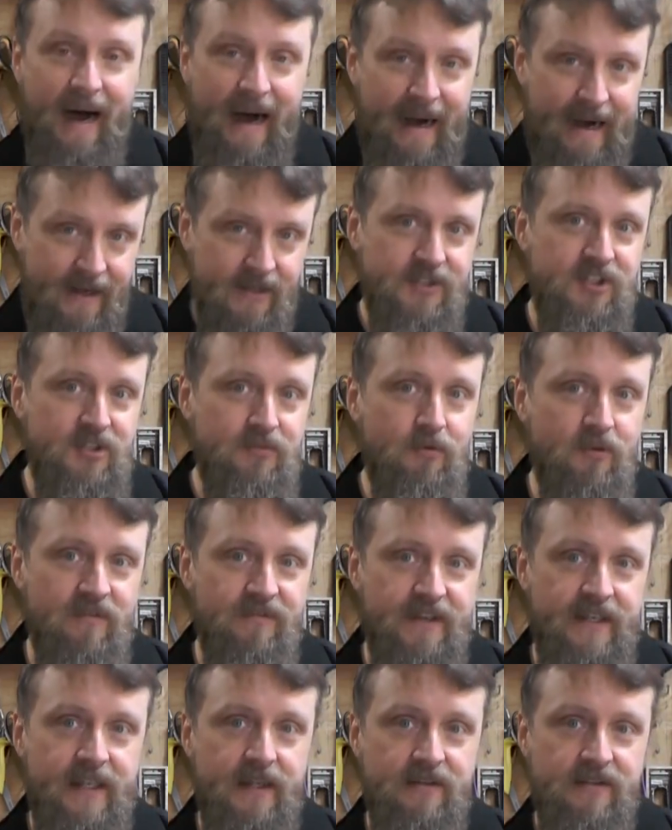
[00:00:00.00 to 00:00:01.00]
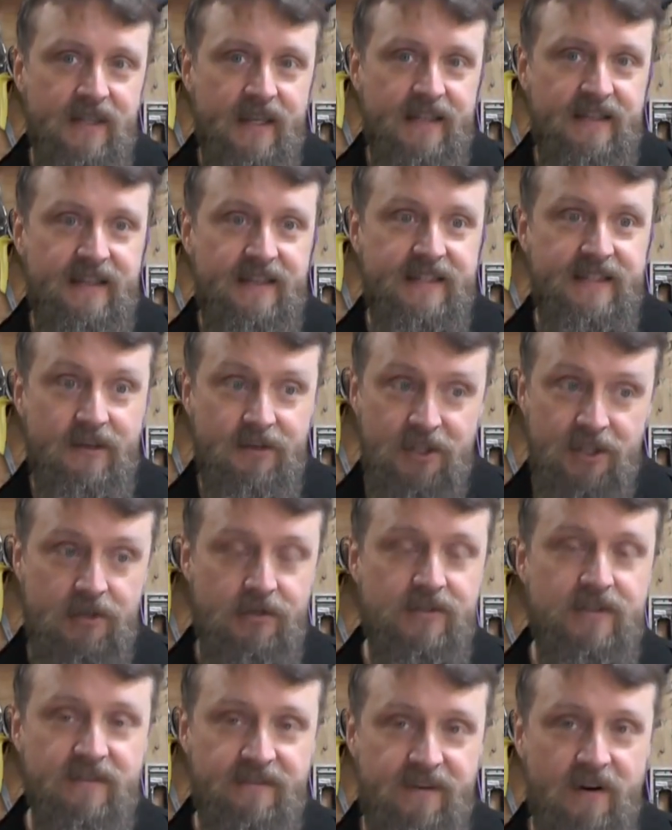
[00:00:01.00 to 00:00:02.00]
I'll do more videos like this. I'll
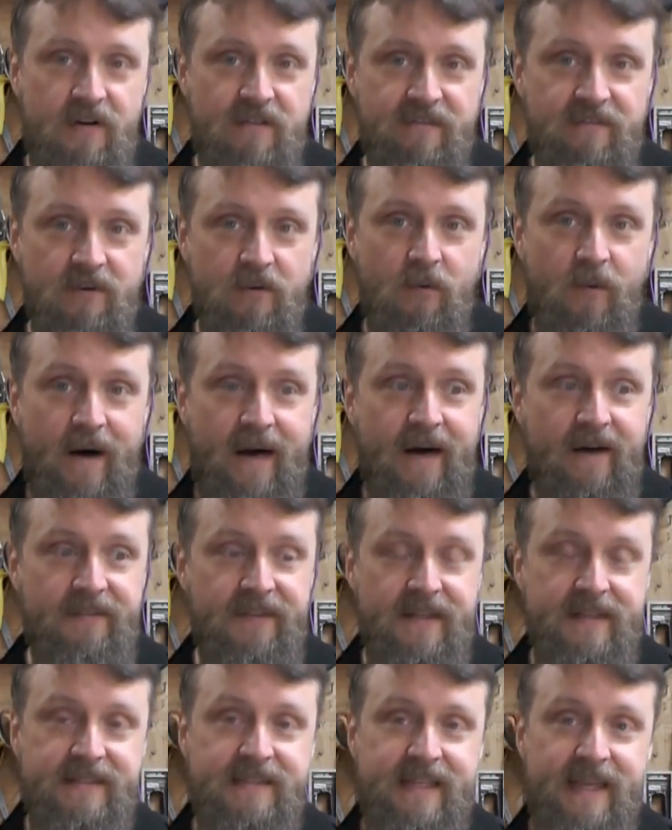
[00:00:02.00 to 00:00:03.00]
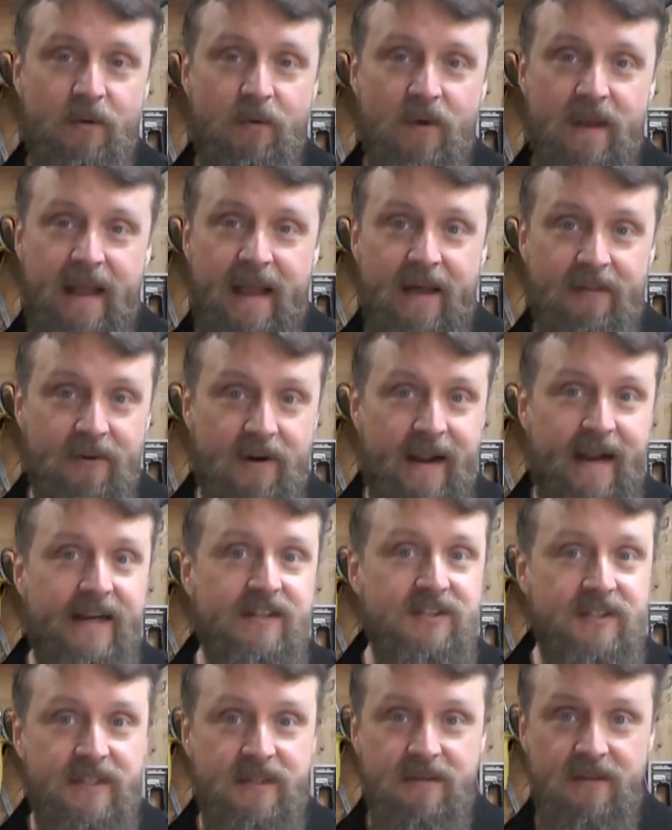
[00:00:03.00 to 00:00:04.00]
use the phone for a while and then say how they're
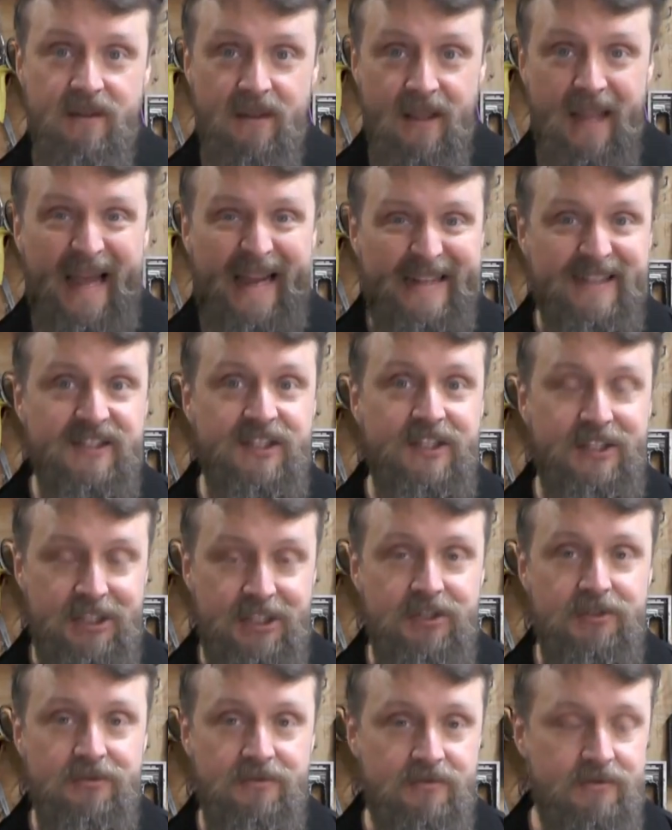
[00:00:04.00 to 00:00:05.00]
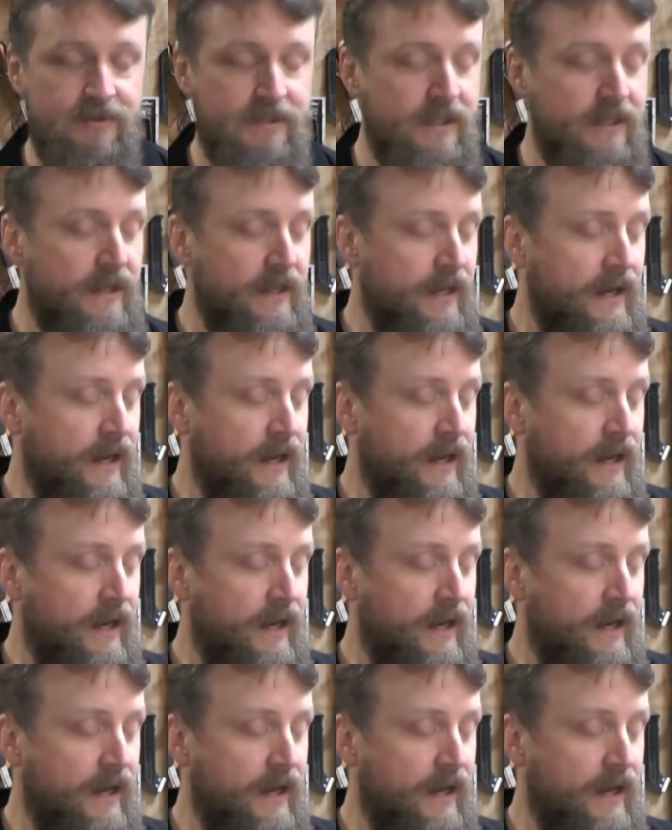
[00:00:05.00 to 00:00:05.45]
actually like to use.